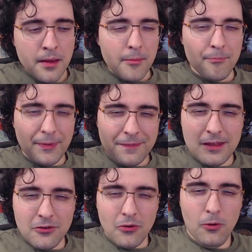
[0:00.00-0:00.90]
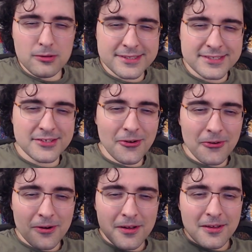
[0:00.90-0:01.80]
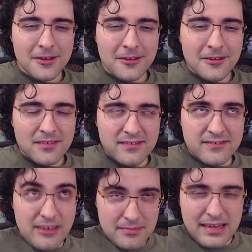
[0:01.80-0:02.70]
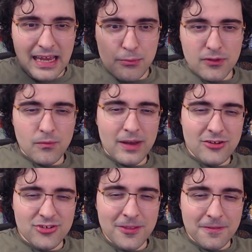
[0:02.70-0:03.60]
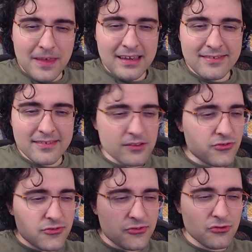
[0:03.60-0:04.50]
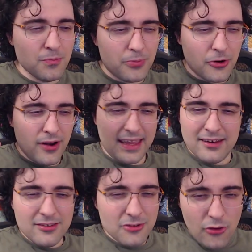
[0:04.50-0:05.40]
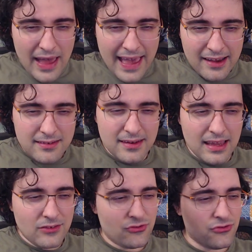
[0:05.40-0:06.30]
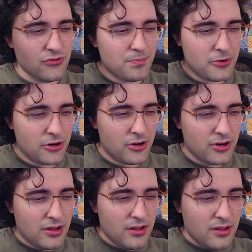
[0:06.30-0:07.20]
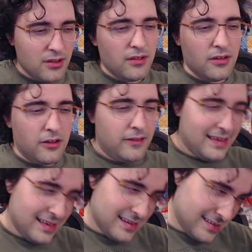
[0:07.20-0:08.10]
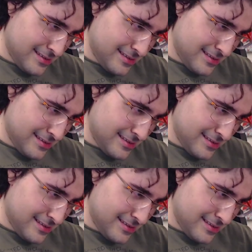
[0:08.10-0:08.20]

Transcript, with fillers: but then also sometimes the way she thinks is super indirect and super like